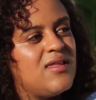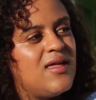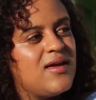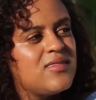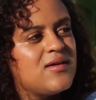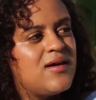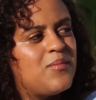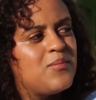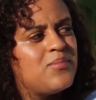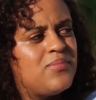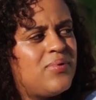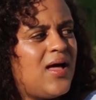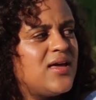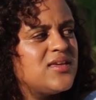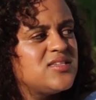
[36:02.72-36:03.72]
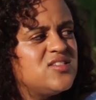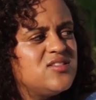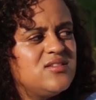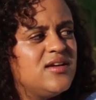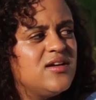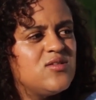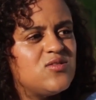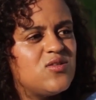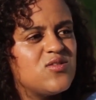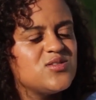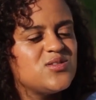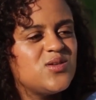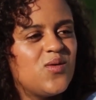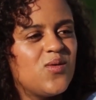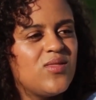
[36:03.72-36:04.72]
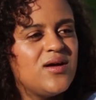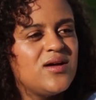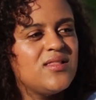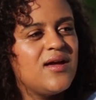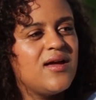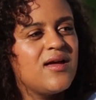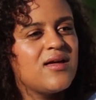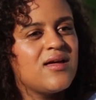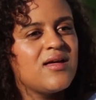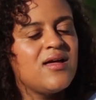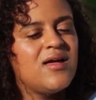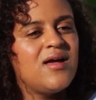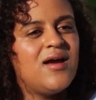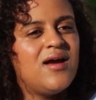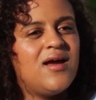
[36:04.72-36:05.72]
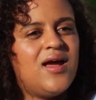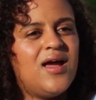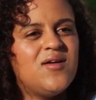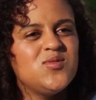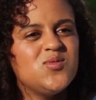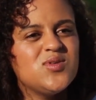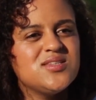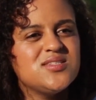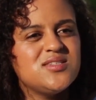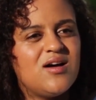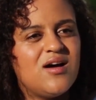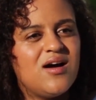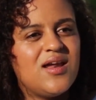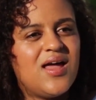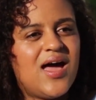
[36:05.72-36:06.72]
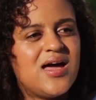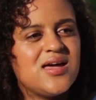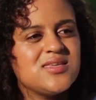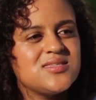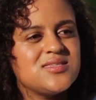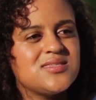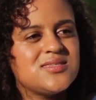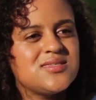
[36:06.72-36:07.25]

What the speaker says: like the past year or so, that like everyone is not as,